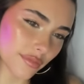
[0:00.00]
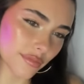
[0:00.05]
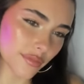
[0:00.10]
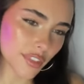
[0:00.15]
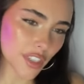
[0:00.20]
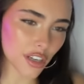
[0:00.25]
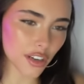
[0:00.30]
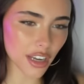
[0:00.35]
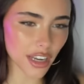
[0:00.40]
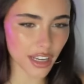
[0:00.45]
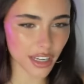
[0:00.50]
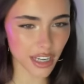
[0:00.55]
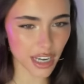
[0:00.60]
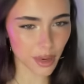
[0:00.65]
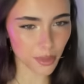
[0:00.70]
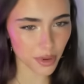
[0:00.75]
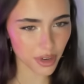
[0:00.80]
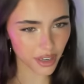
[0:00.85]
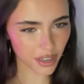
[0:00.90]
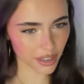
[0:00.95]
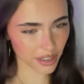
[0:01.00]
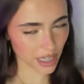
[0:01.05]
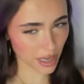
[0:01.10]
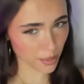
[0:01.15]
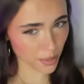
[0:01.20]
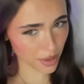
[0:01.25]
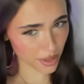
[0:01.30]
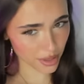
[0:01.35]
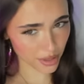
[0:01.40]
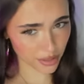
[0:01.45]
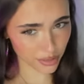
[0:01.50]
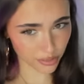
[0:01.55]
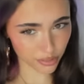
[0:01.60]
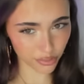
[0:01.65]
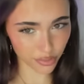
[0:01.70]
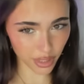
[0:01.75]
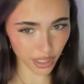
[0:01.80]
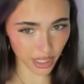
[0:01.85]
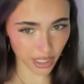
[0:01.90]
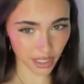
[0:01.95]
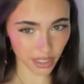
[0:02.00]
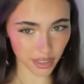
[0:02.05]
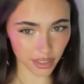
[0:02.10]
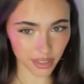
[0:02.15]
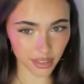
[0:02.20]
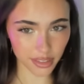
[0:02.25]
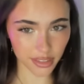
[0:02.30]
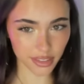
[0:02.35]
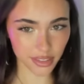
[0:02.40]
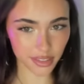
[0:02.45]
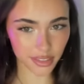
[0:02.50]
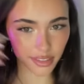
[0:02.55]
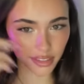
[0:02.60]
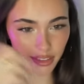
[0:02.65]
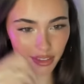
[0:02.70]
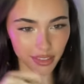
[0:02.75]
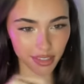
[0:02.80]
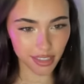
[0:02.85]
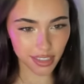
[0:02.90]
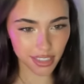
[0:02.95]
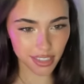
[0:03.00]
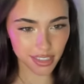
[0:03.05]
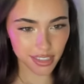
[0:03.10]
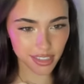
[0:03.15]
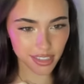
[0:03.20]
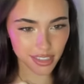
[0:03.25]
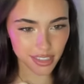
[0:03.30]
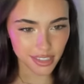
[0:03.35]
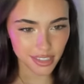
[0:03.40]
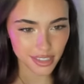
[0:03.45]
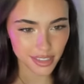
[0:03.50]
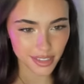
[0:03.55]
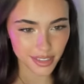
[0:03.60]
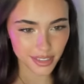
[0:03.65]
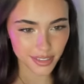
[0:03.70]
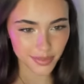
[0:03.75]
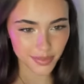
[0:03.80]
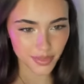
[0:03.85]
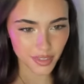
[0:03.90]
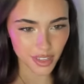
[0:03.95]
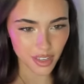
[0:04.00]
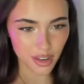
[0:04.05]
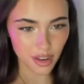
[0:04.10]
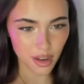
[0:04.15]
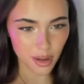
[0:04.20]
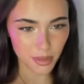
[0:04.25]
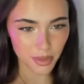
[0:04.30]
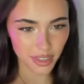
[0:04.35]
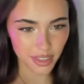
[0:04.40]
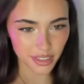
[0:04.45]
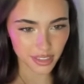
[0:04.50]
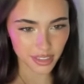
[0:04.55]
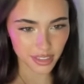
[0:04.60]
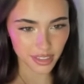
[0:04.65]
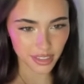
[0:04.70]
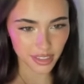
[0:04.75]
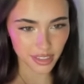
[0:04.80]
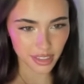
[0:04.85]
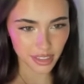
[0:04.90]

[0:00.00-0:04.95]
okay, I wanna I wanna read these comments.